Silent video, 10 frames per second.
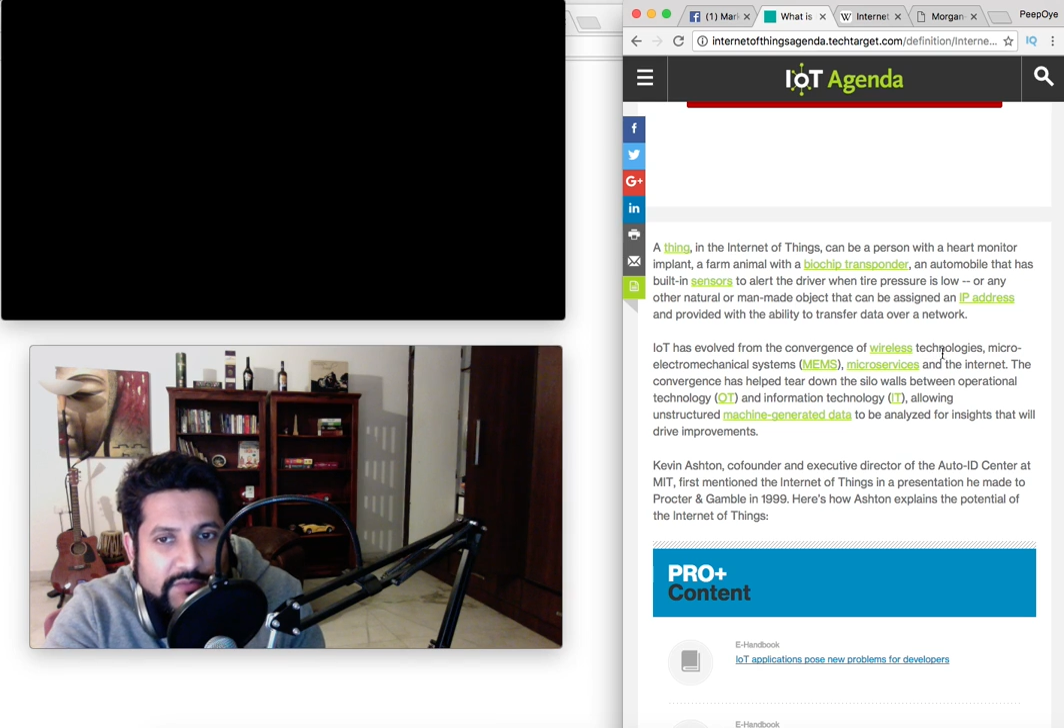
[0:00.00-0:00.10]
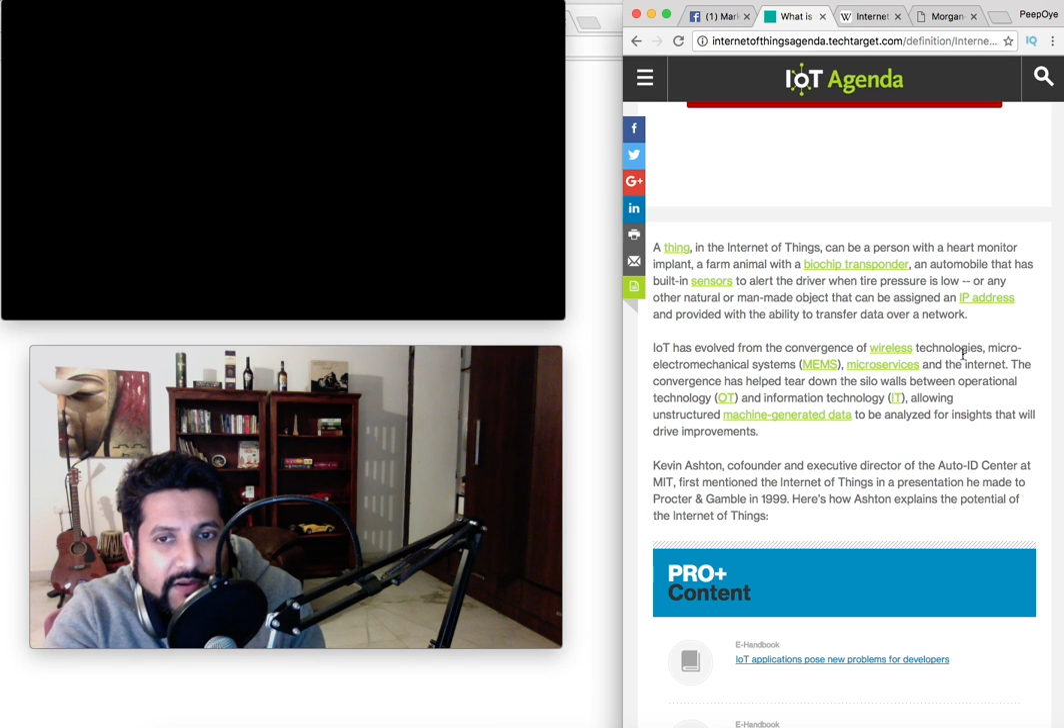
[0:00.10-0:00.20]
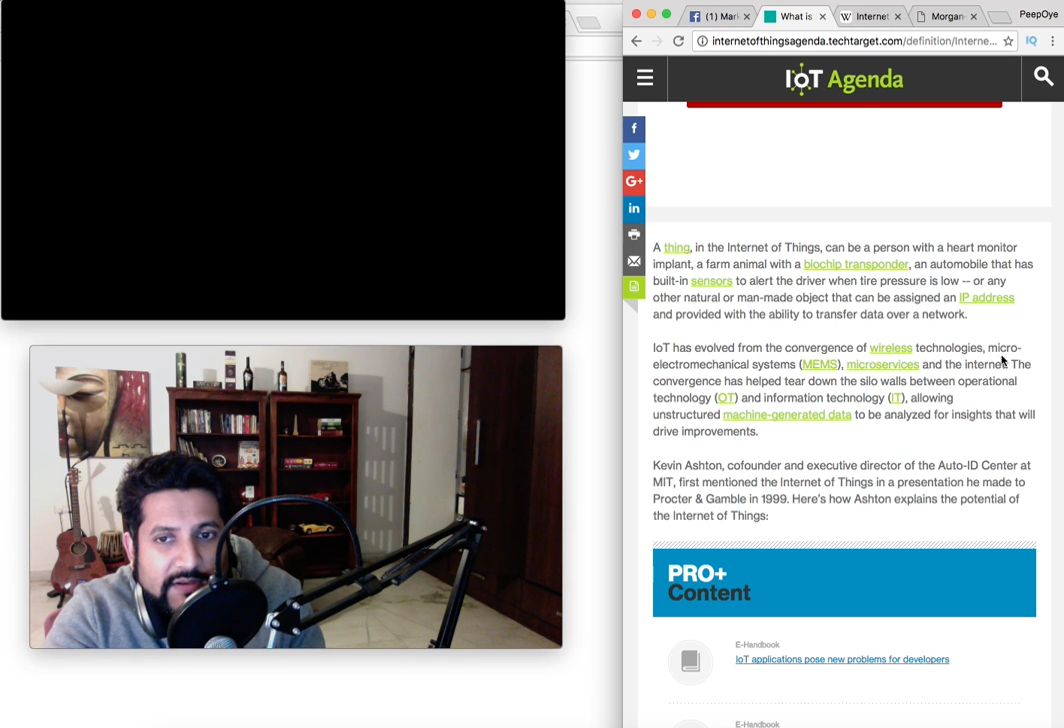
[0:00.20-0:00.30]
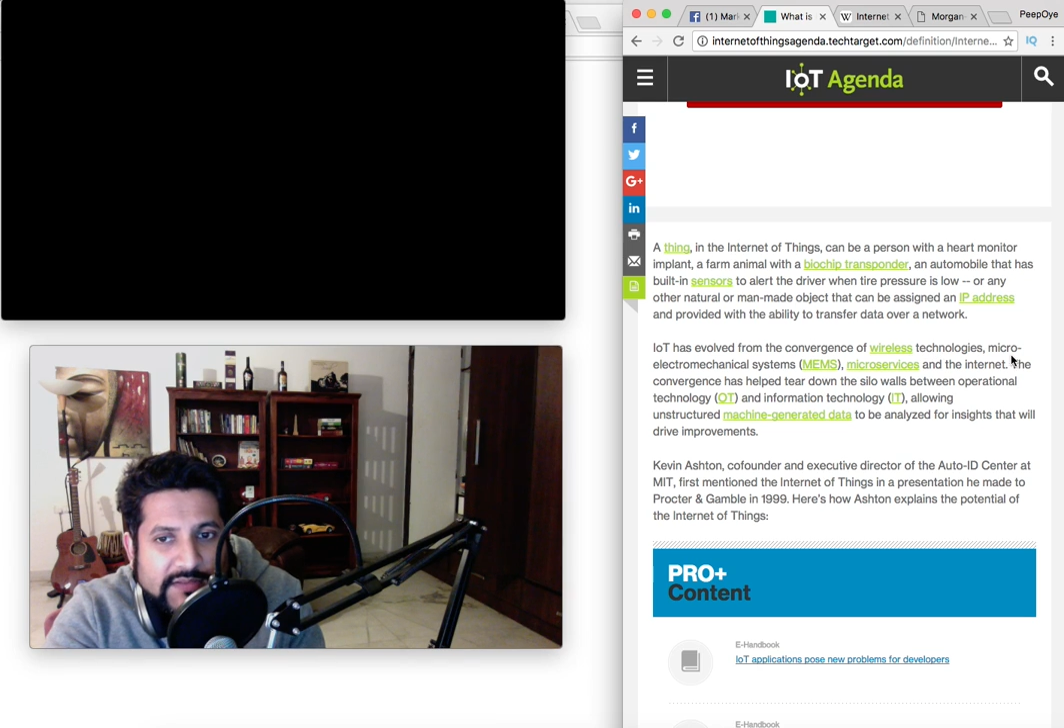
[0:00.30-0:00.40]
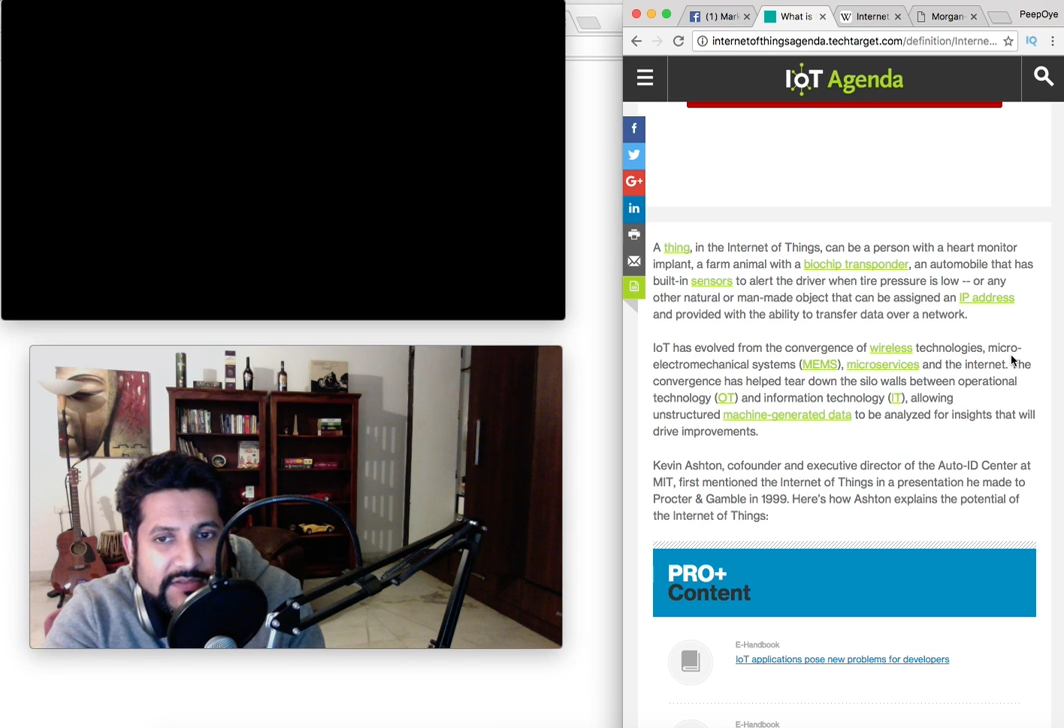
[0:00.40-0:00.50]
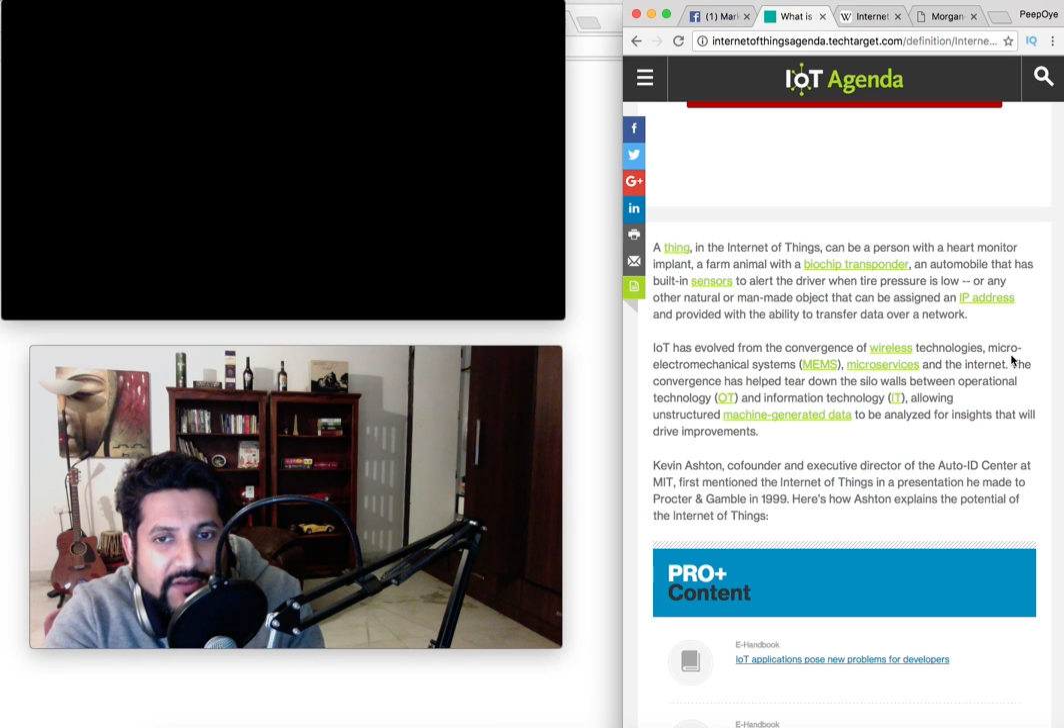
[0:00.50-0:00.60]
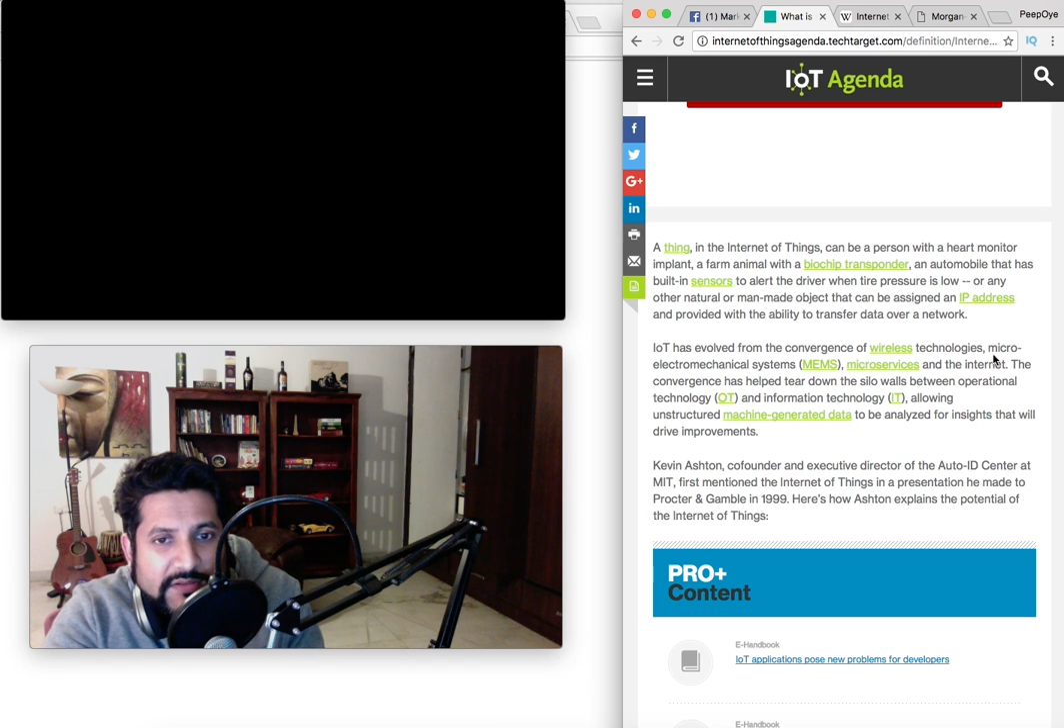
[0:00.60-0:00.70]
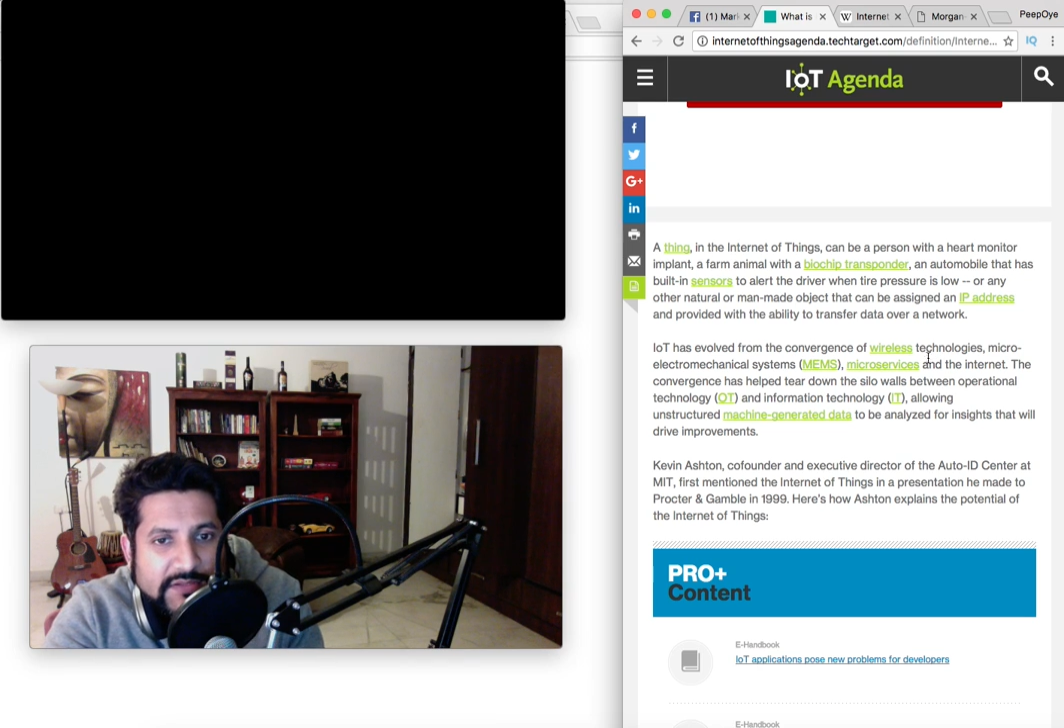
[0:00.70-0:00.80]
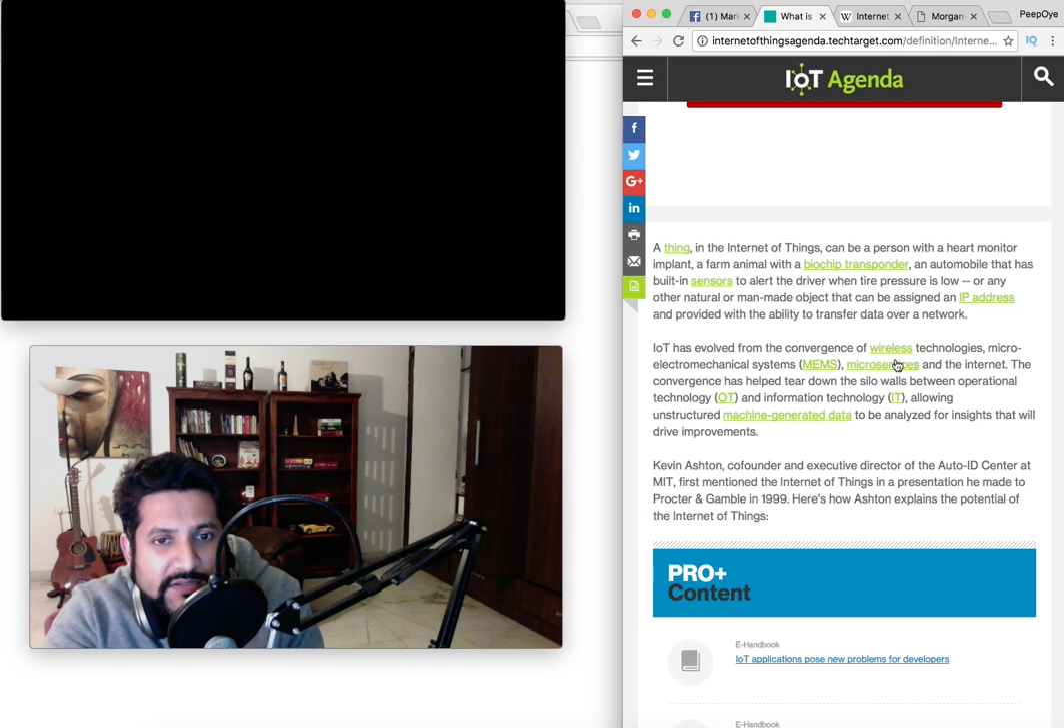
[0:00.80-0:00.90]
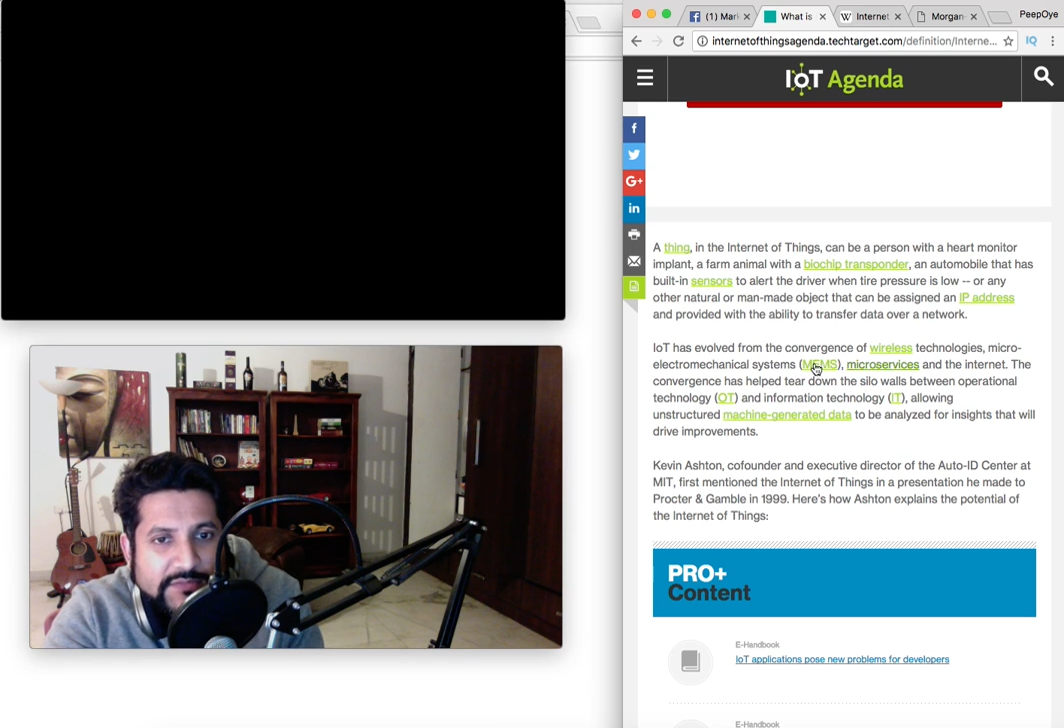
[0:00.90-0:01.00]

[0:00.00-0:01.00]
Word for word: wireless technologies,